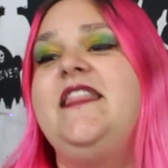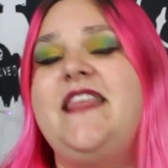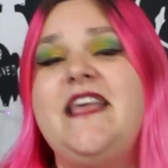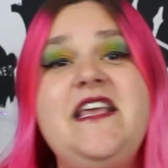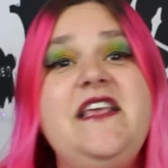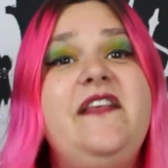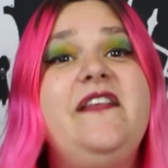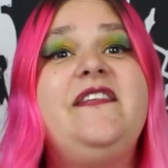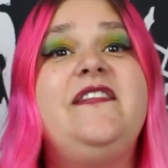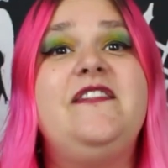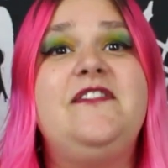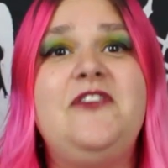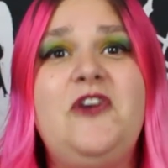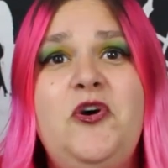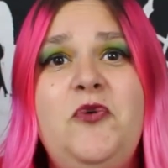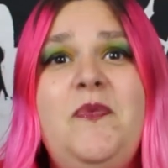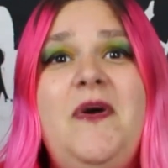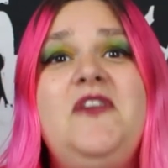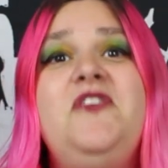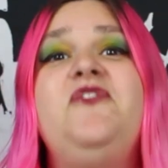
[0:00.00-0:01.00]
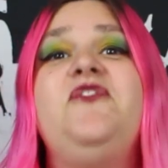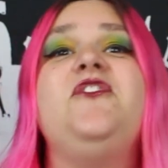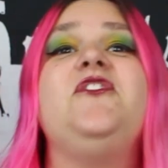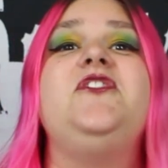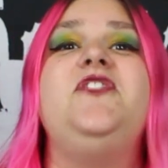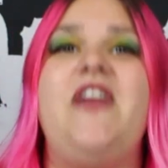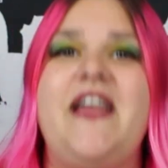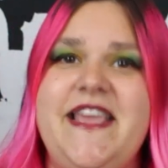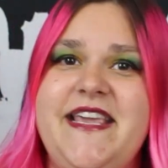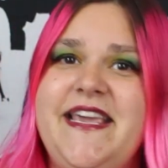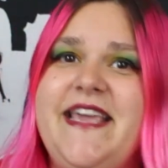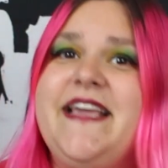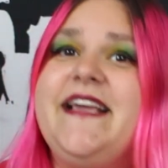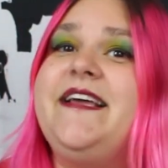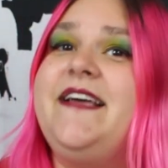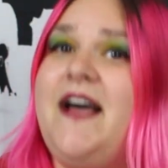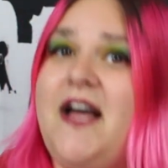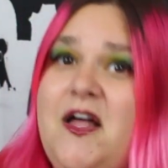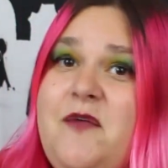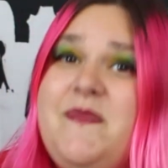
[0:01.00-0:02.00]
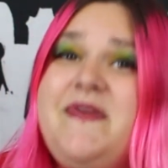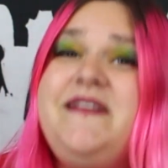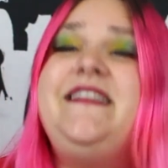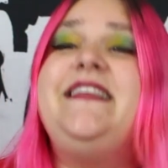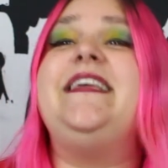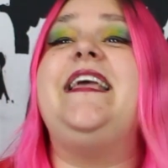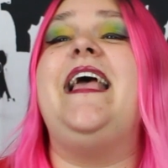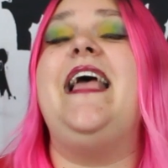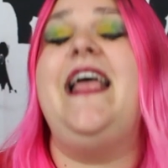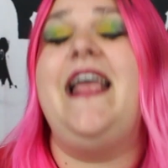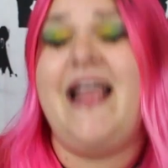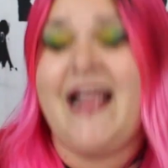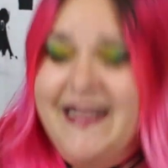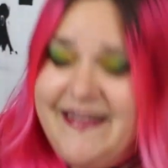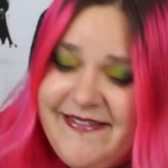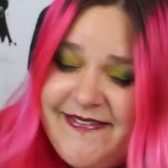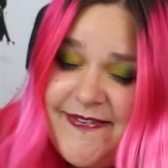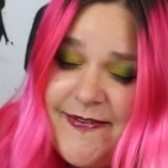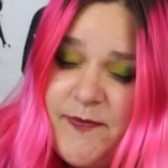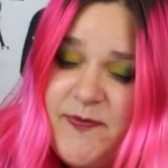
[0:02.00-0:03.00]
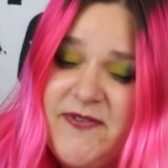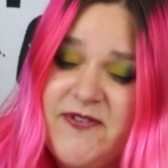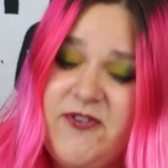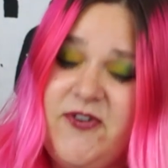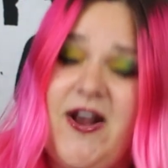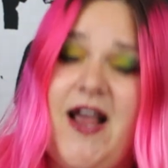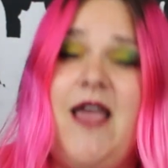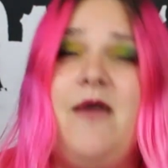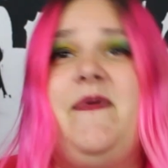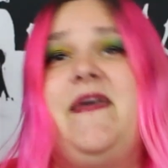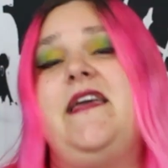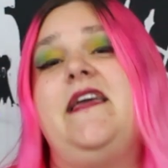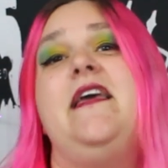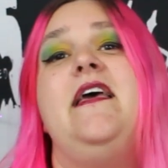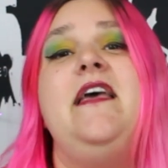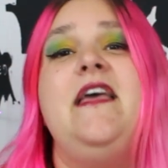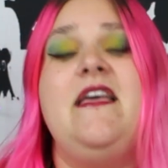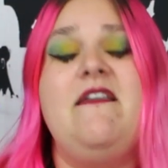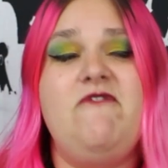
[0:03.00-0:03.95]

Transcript: Thank you so much for liking, commenting, and subscribing.